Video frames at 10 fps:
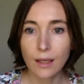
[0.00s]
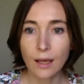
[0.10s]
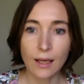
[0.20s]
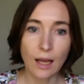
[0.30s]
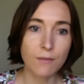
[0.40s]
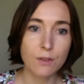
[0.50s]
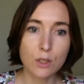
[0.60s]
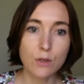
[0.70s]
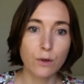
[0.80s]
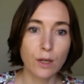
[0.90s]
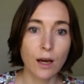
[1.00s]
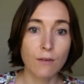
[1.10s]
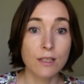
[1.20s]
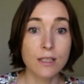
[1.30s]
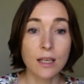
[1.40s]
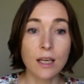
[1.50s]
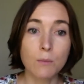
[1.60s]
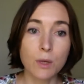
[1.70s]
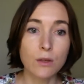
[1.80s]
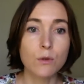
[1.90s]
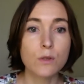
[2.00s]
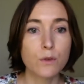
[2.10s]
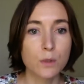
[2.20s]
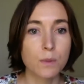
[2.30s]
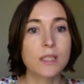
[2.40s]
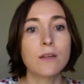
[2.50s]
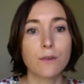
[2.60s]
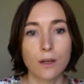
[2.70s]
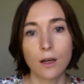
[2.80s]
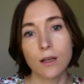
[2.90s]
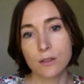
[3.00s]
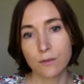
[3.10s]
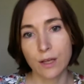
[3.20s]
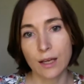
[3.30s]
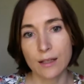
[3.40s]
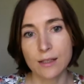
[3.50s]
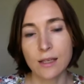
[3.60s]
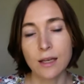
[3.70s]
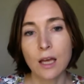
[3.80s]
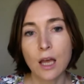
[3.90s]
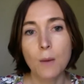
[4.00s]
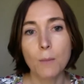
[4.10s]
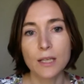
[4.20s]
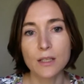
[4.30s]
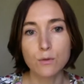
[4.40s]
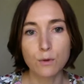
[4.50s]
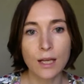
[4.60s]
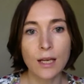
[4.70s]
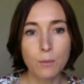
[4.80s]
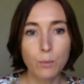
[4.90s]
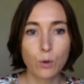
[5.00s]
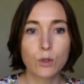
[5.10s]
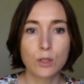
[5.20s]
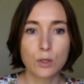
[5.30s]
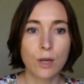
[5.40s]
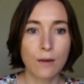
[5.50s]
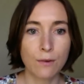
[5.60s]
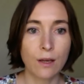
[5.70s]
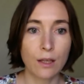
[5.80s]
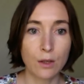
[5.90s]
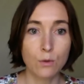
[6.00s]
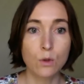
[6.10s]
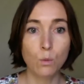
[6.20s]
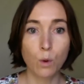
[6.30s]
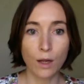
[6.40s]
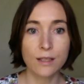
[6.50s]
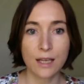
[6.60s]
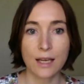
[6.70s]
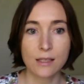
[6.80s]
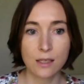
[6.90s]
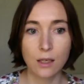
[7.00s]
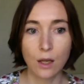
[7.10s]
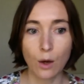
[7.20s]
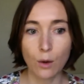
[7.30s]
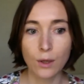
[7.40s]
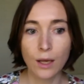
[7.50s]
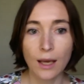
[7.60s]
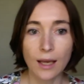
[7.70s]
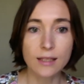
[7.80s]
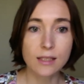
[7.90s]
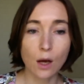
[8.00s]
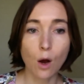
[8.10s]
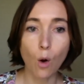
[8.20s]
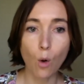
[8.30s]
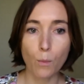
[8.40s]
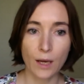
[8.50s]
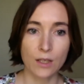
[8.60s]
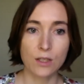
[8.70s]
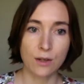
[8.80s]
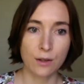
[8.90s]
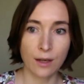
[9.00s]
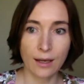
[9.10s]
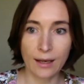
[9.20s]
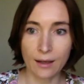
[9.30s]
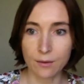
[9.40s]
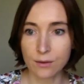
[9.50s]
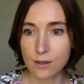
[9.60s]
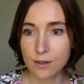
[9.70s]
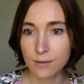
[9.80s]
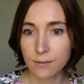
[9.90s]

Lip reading: And evidence of recurrence, it can be used for specific kinds of cancer, but it's really important to never use one test alone. It's the whole picture that counts.